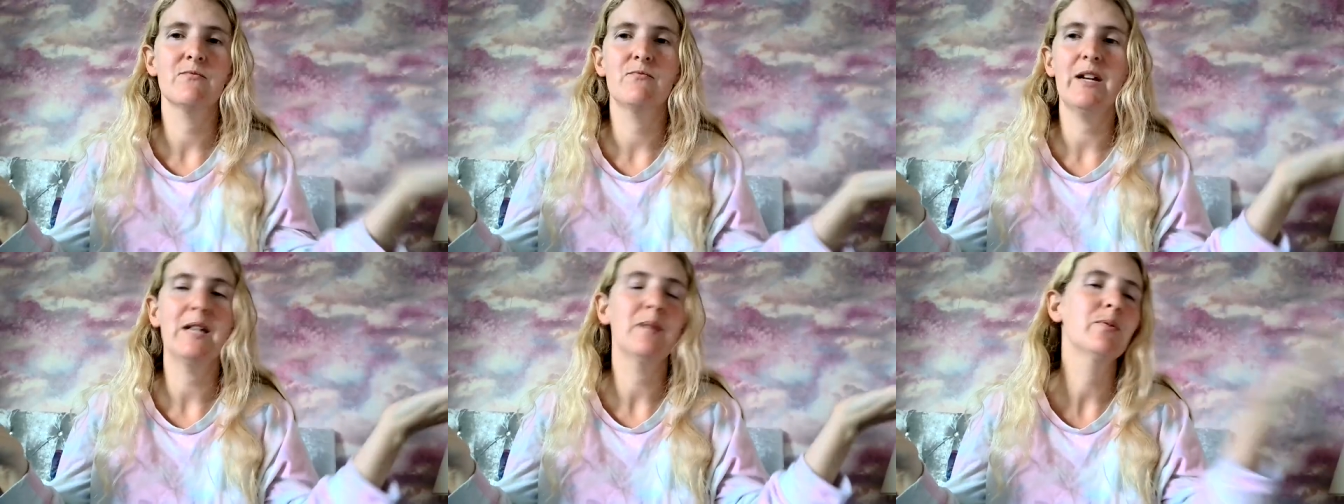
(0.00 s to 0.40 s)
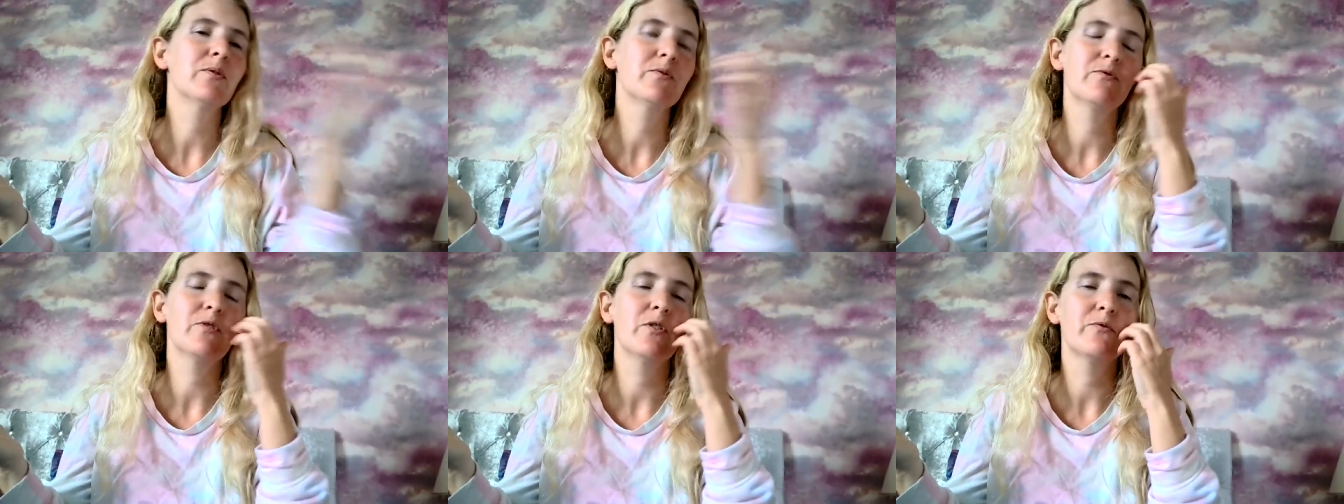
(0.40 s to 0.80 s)
rape
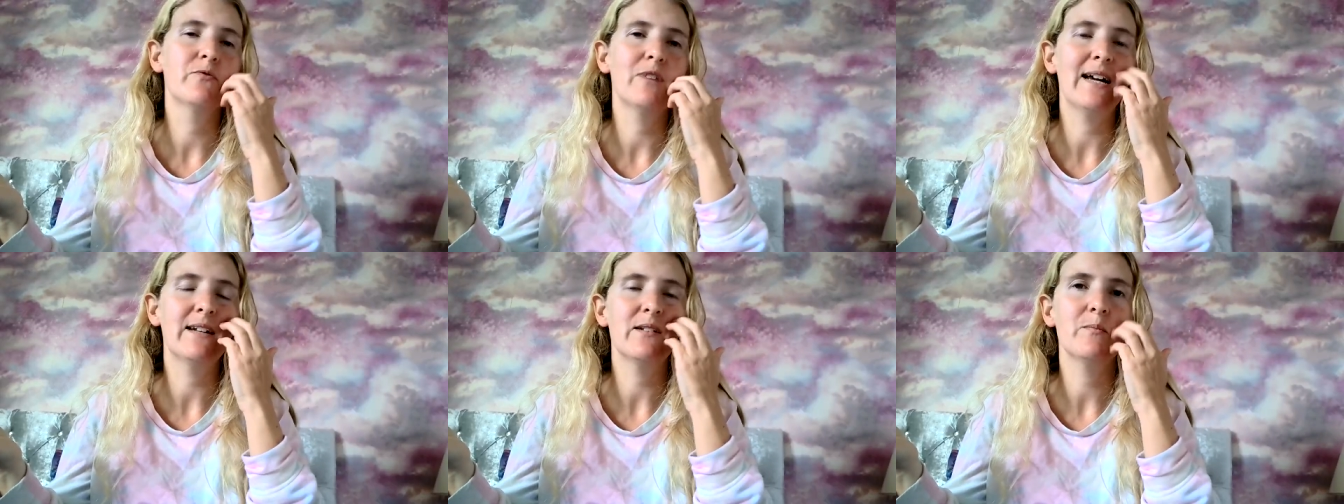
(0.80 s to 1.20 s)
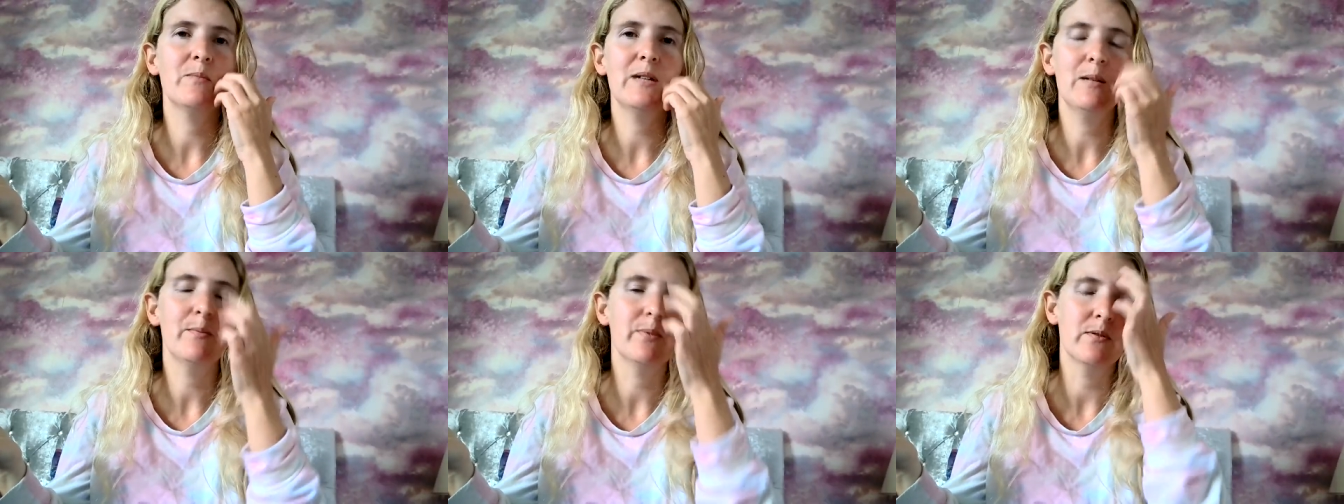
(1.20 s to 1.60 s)
of, of random
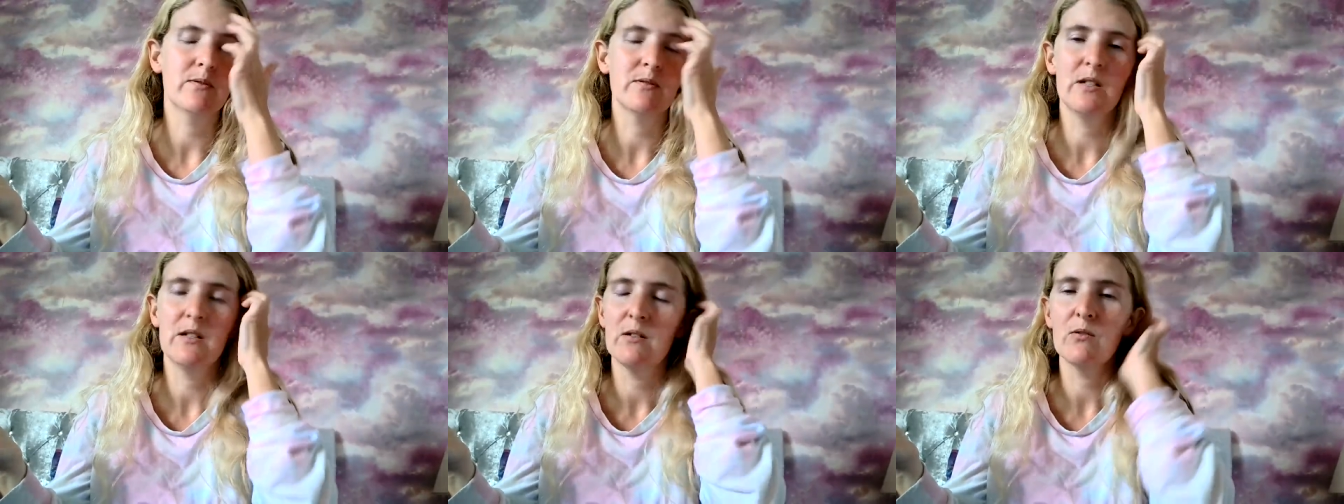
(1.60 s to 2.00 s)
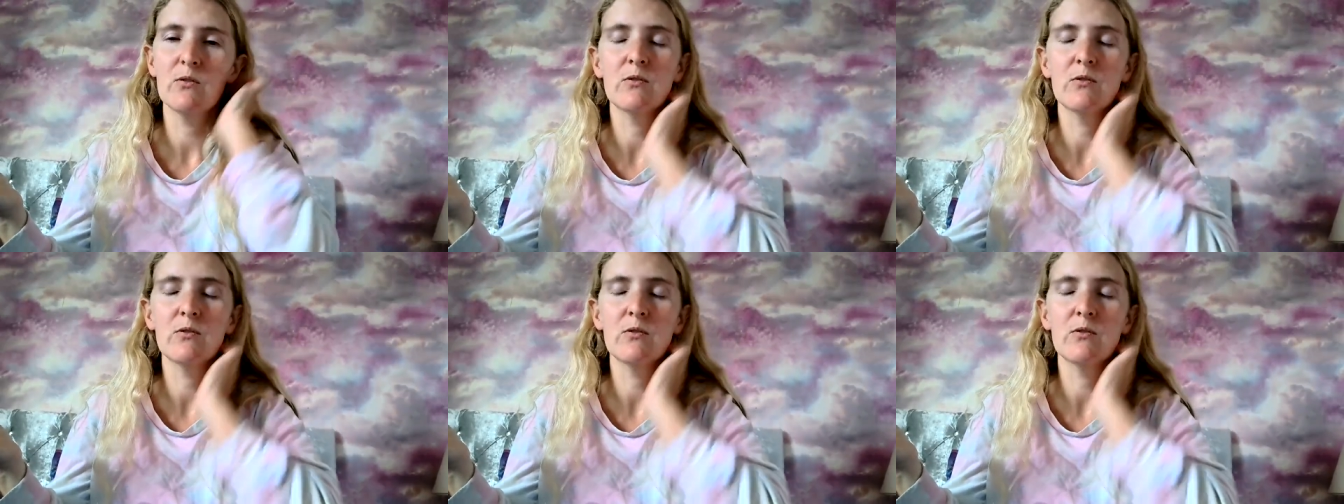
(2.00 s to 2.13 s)
people, you know, or